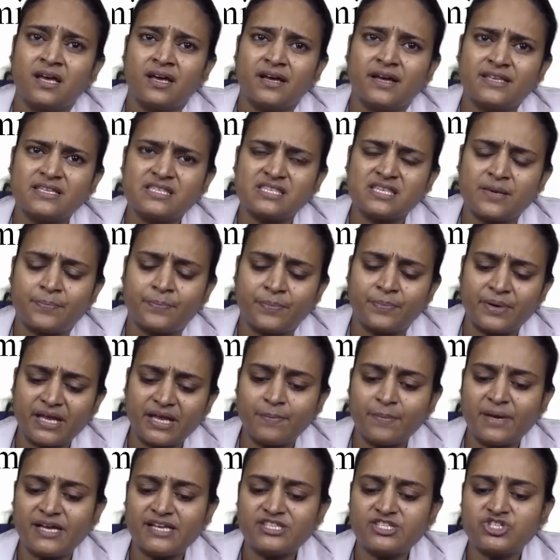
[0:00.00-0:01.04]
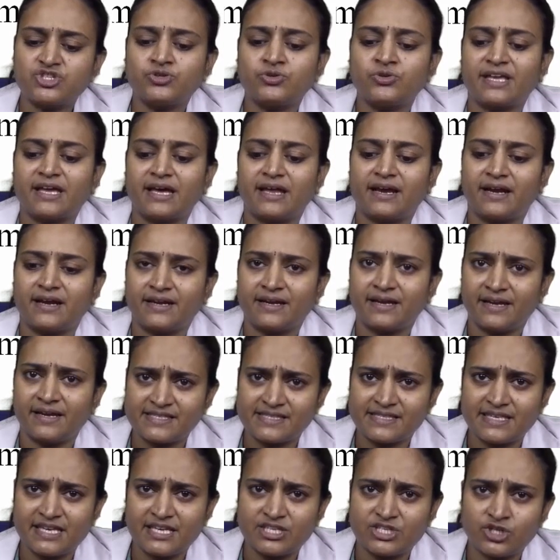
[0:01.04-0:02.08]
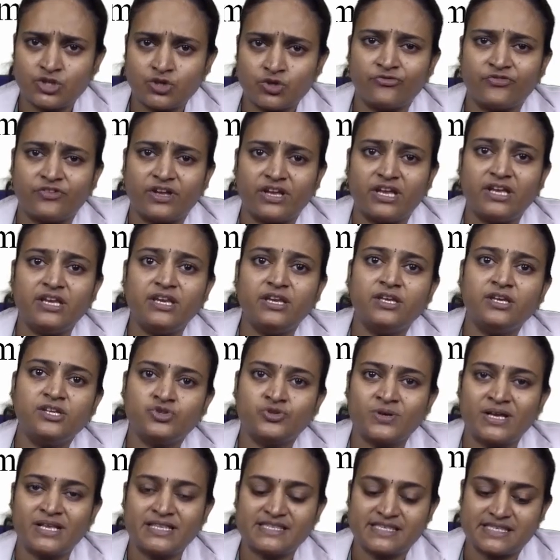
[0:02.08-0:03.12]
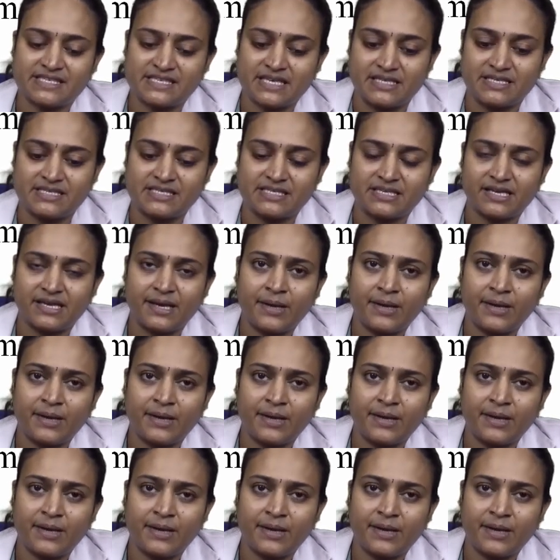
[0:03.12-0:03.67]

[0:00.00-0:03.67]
it is a premature keratinization of individual cells.